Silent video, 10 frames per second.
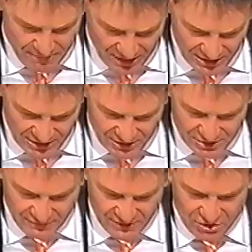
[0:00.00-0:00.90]
many
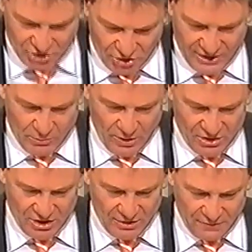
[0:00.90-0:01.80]
years of enjoying
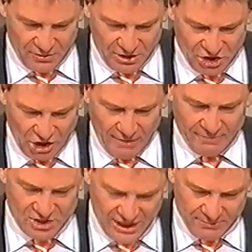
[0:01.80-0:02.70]
watching the footy show, I'm
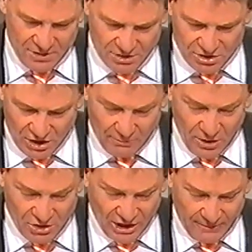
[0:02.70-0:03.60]
tempted to stop
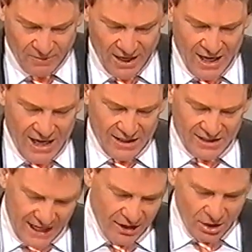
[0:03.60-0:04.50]
watching.
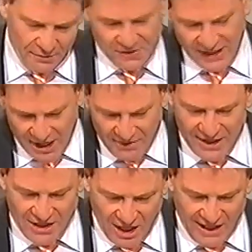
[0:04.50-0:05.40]
Get off
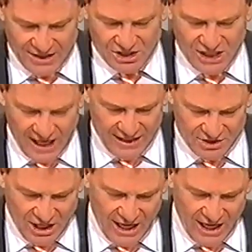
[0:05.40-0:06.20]
Gary Lyon's case.